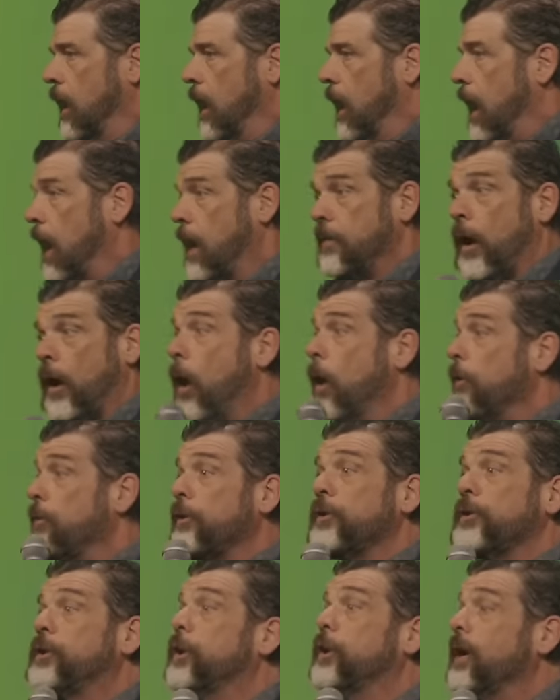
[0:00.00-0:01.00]
And all
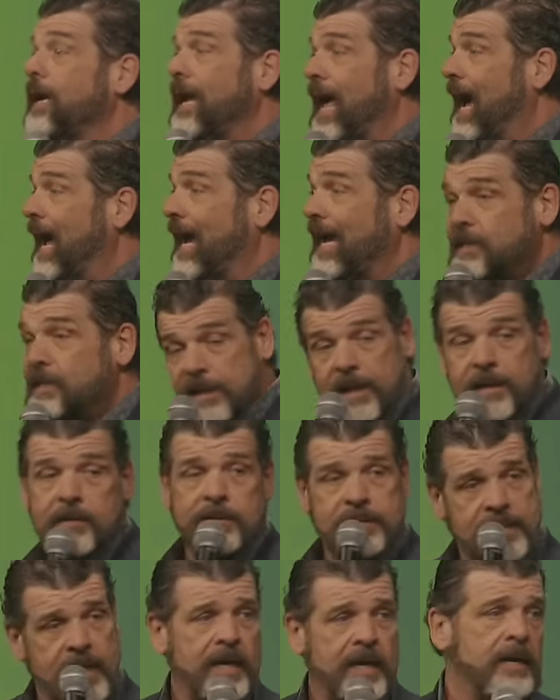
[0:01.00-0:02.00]
they're good at is
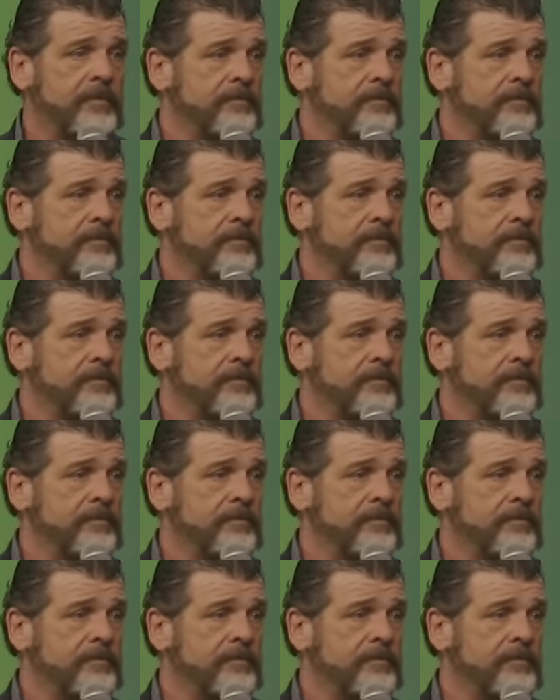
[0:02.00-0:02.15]
entertaining